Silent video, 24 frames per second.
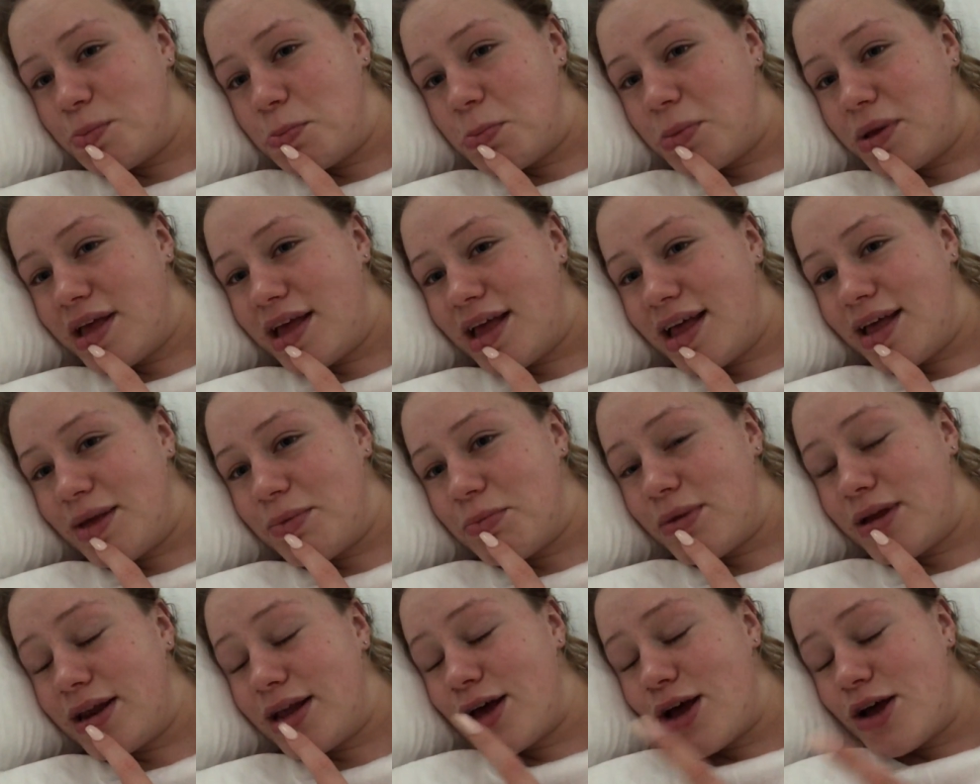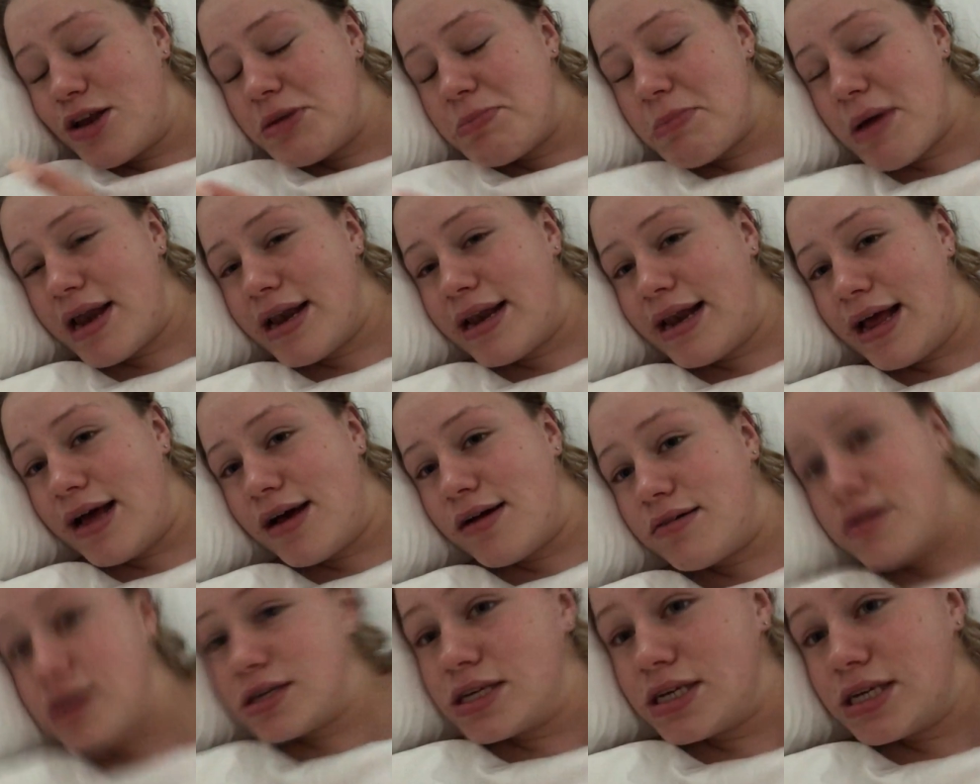But yeah, I'm going to go to bed
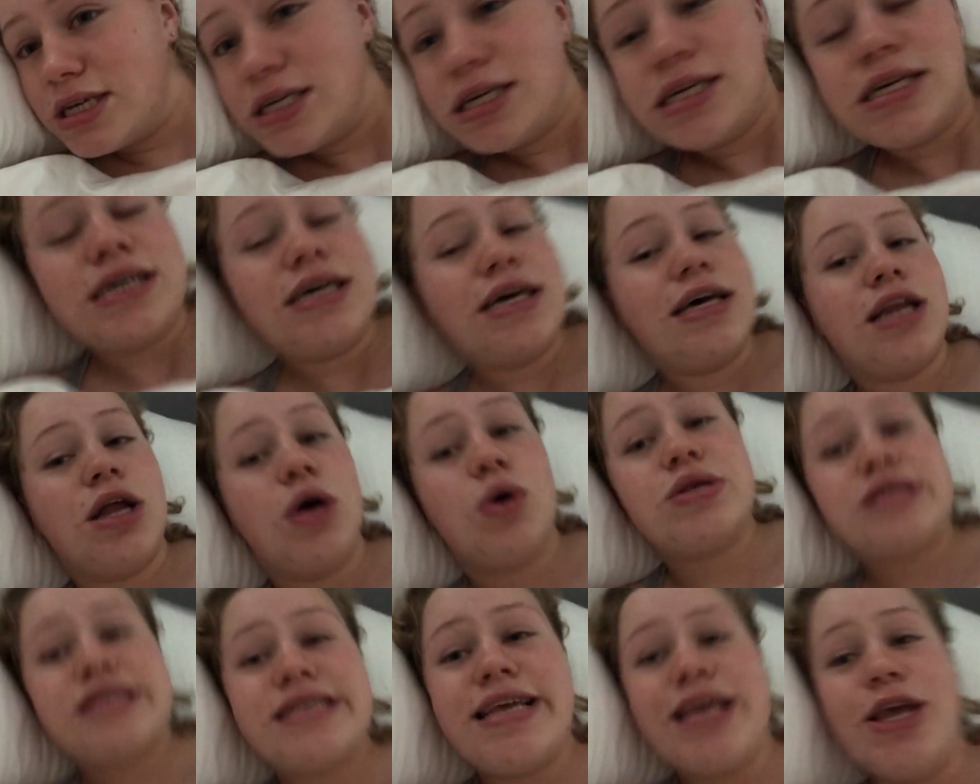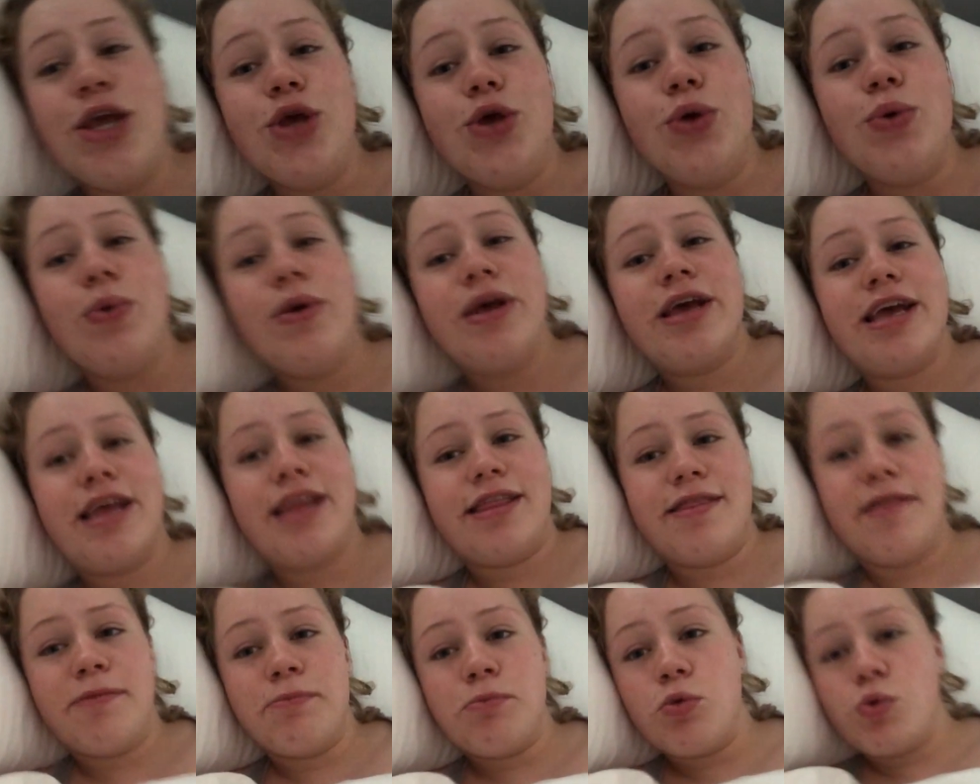now and I'll see you
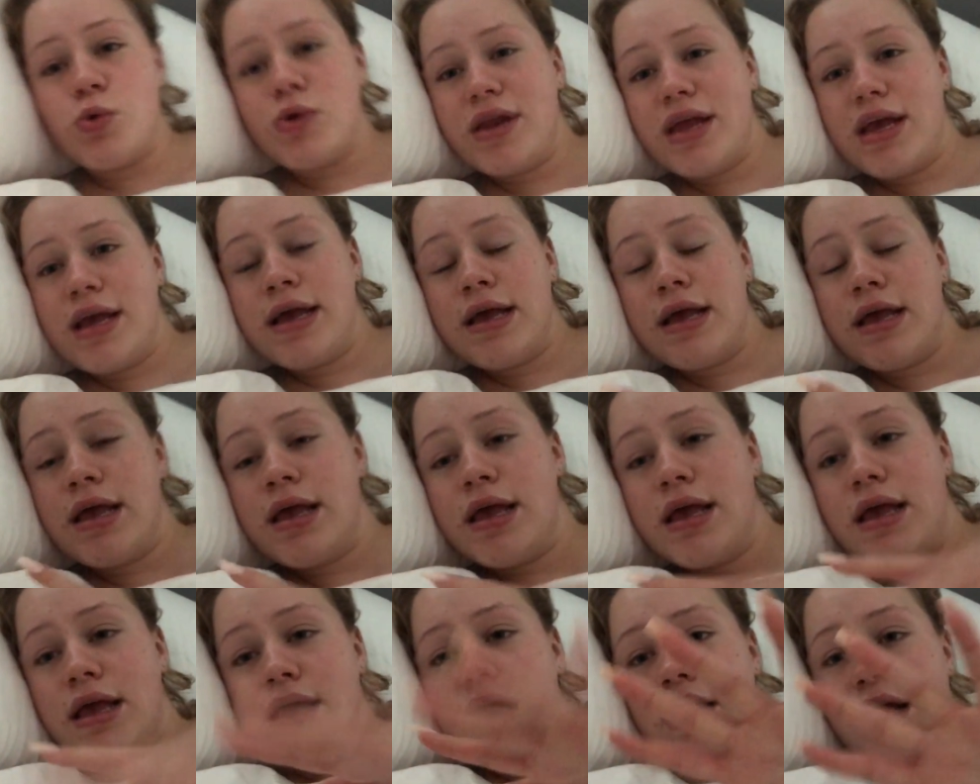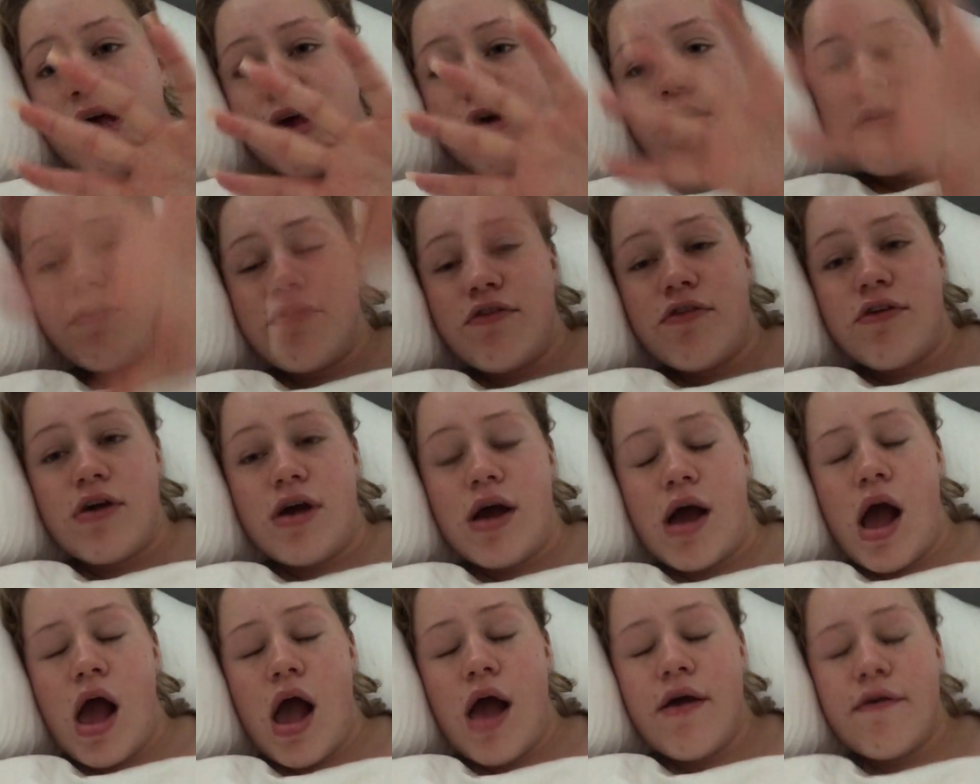in the morning for
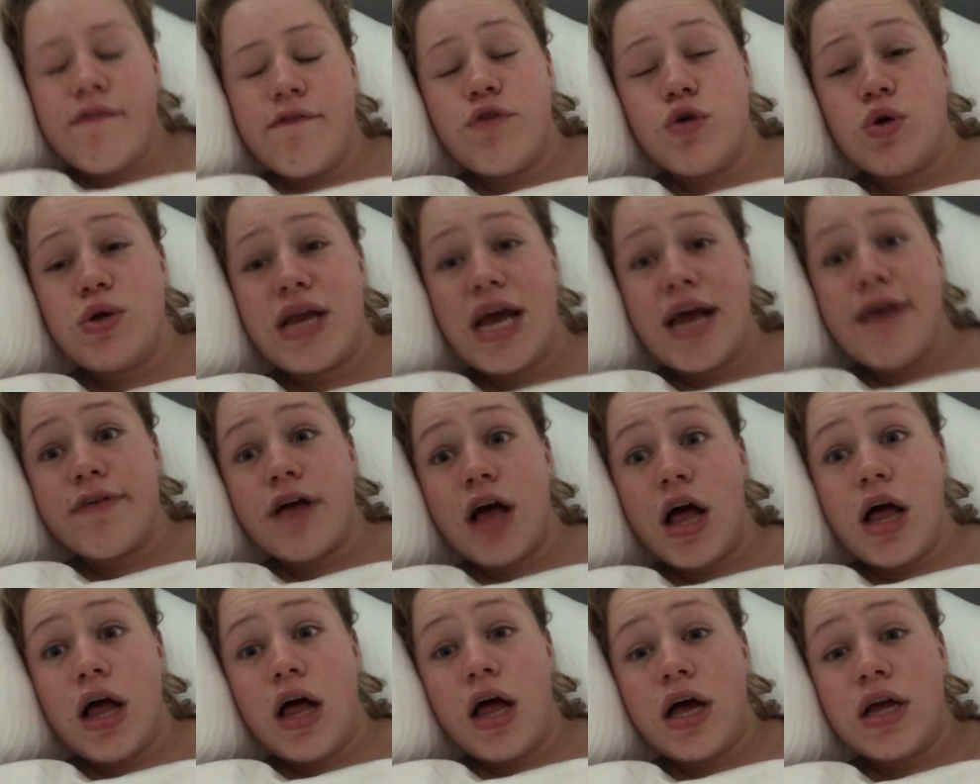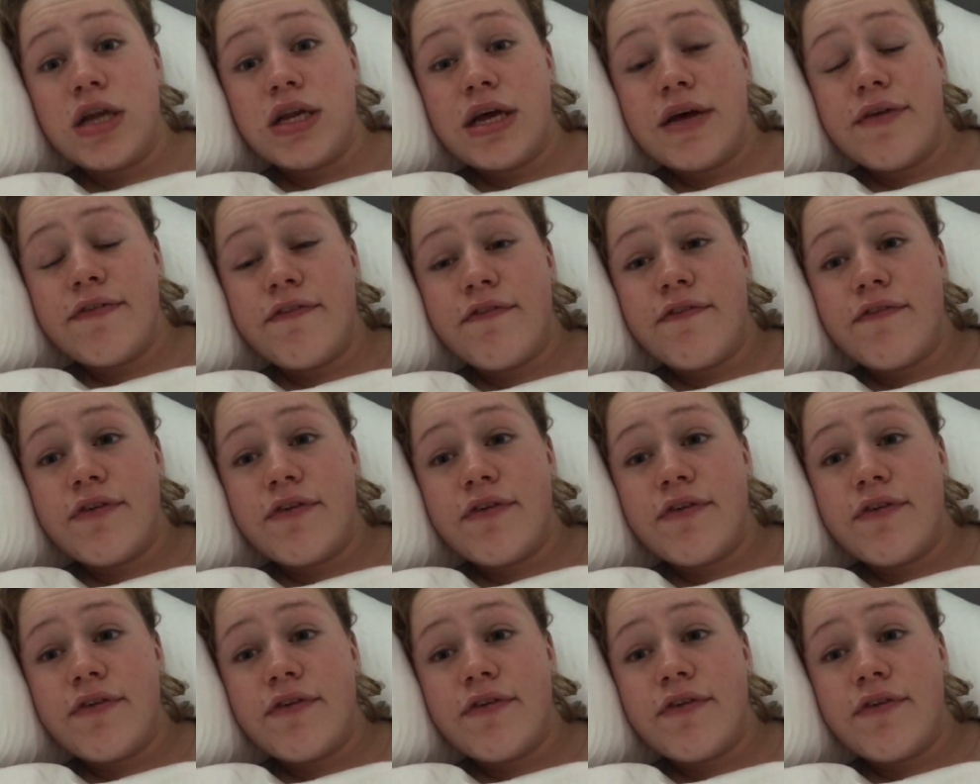a full day of Cardiff.